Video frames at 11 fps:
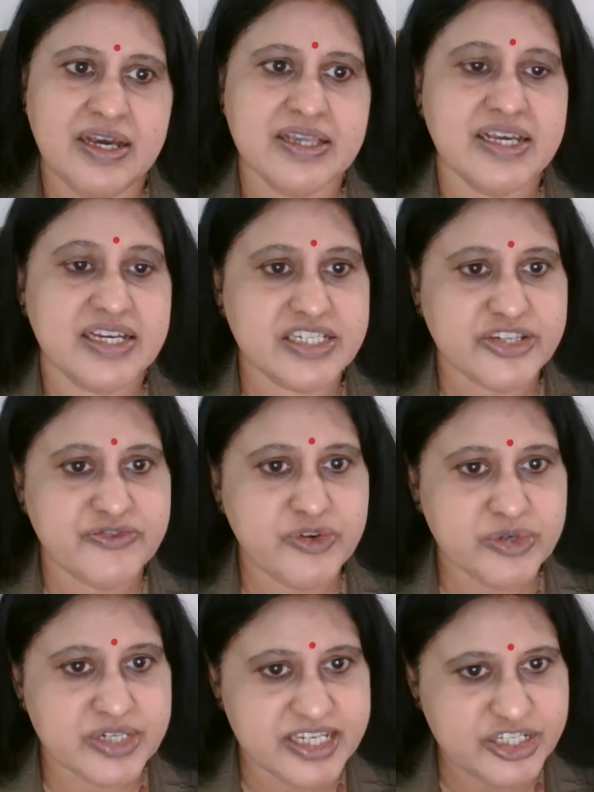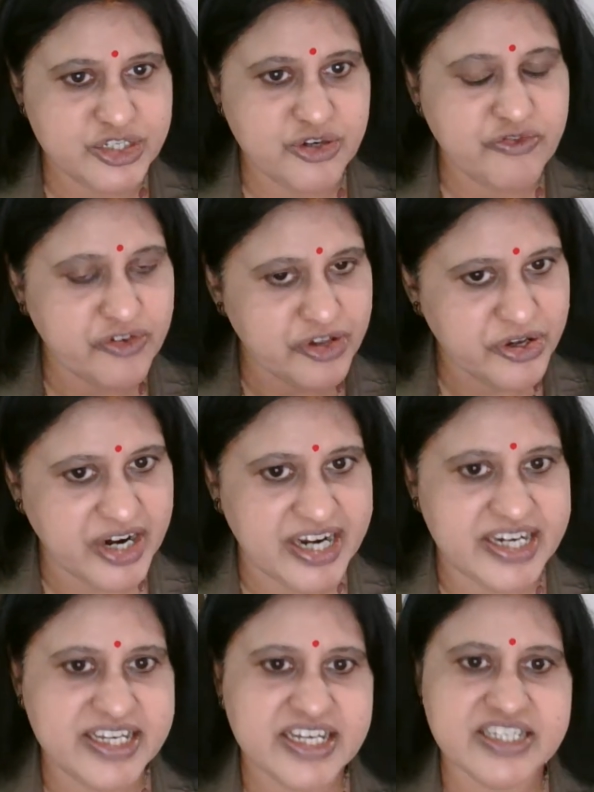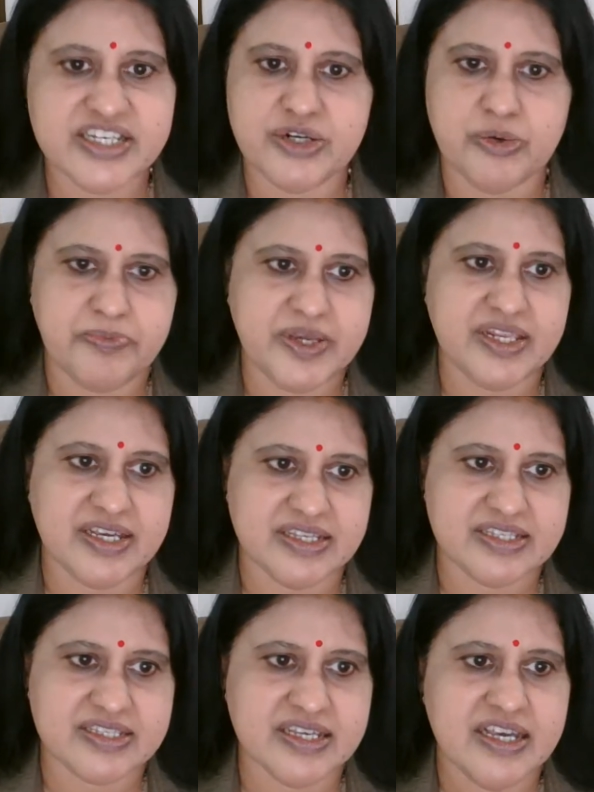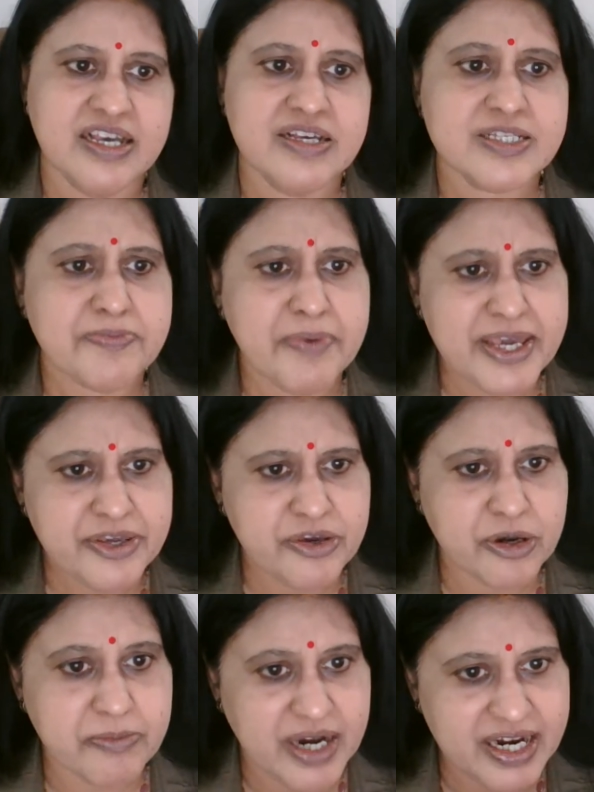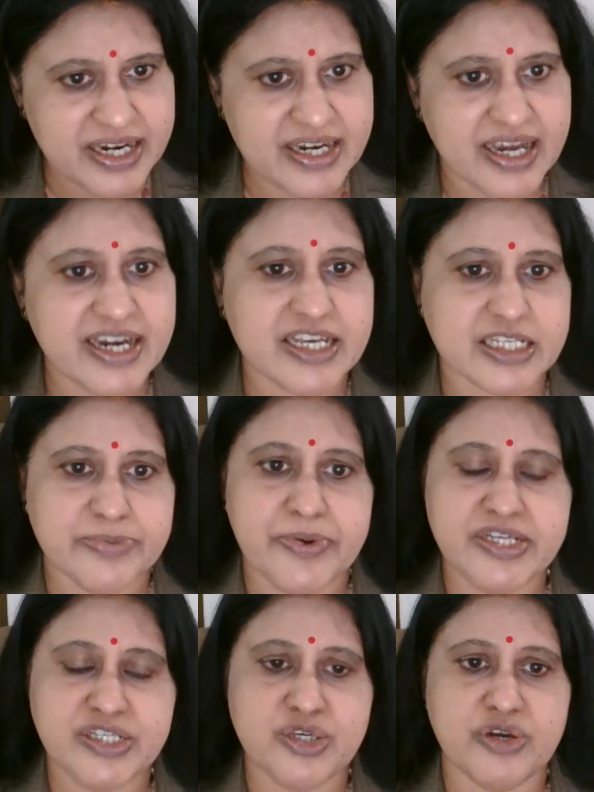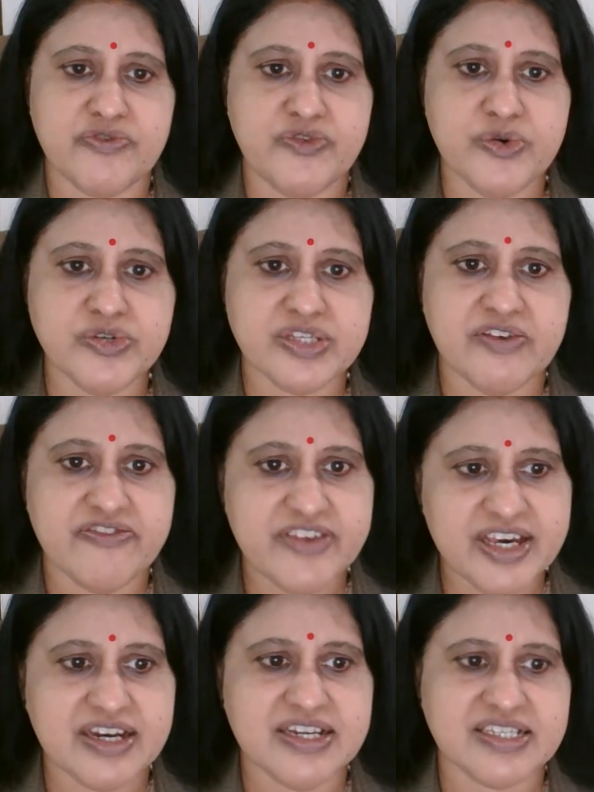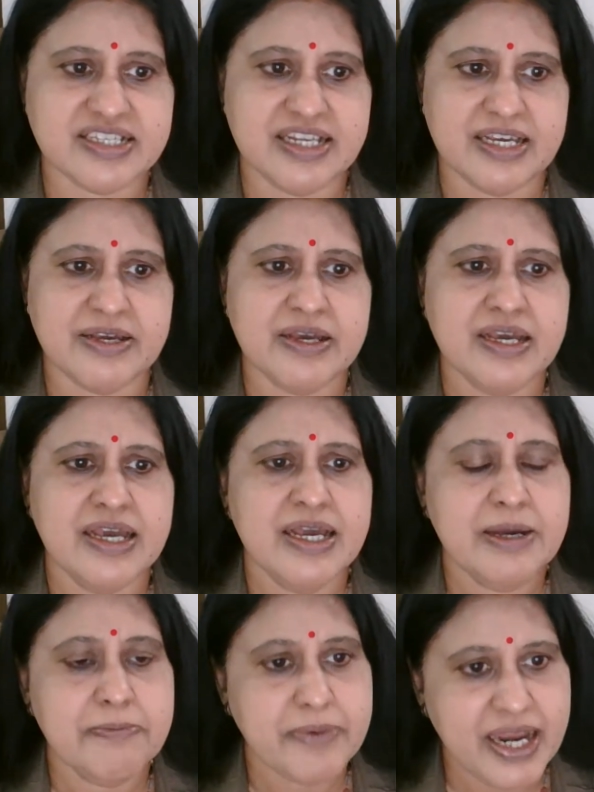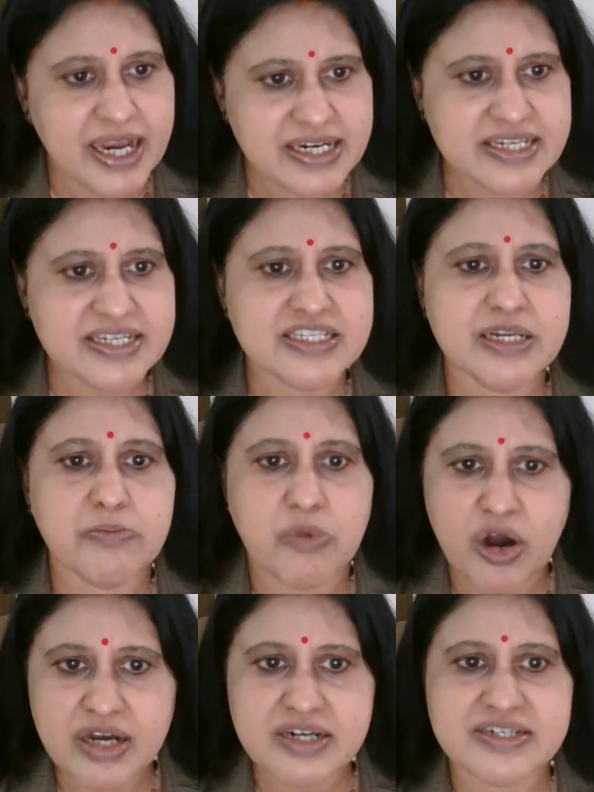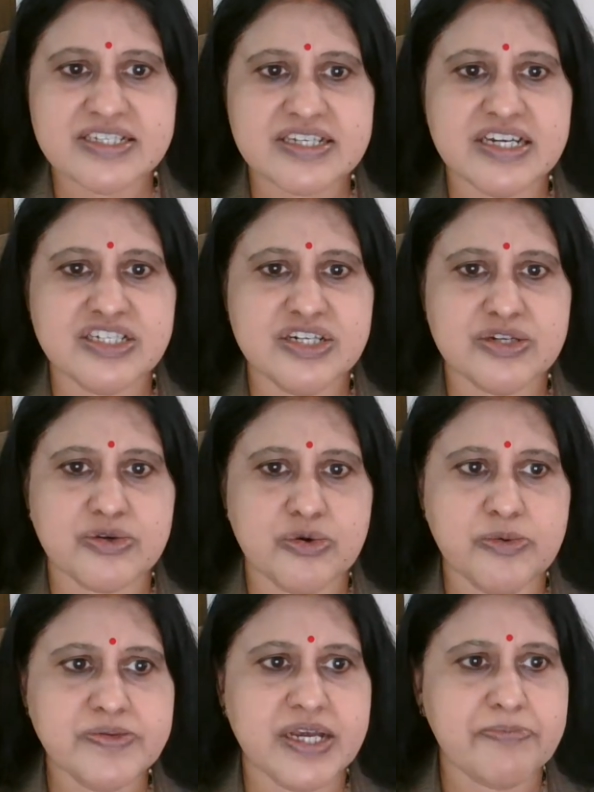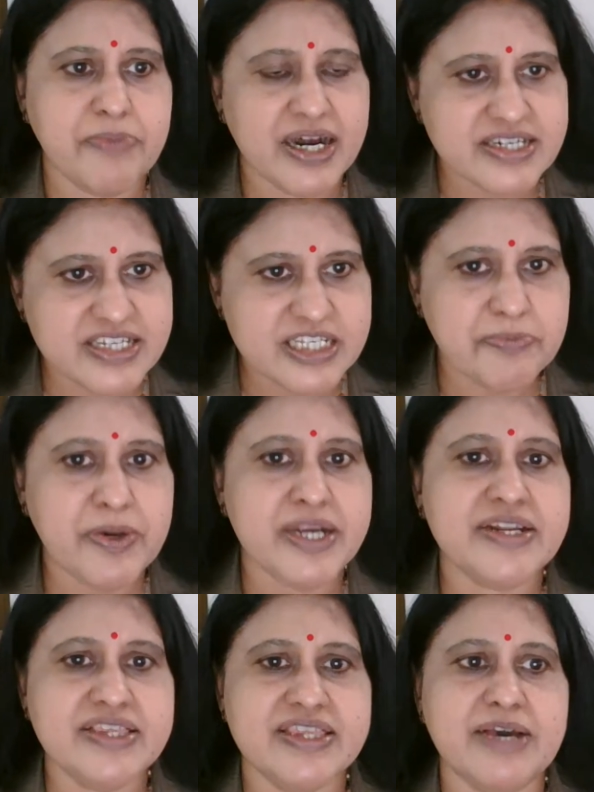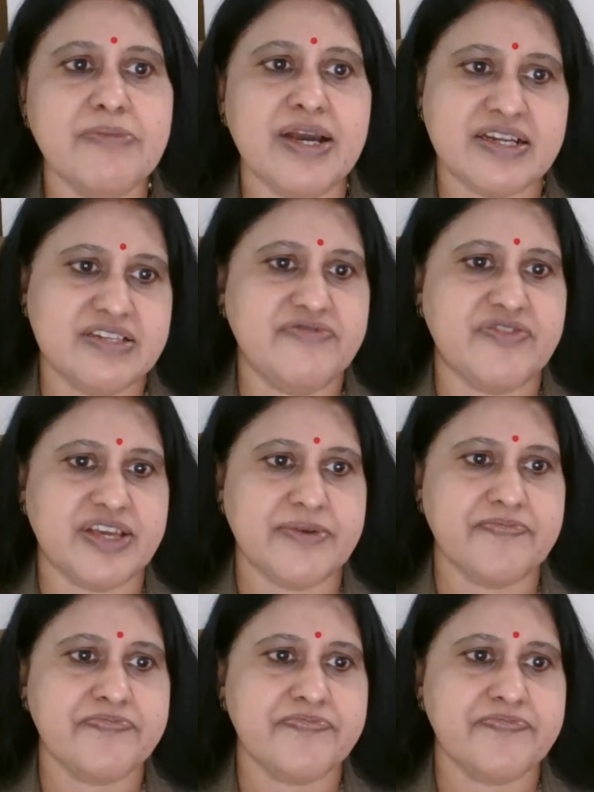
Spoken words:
The interview tests you for your ideas and opinions. Speak your mind and express your views fearlessly. Practice in mock discussion groups and participate in them actively.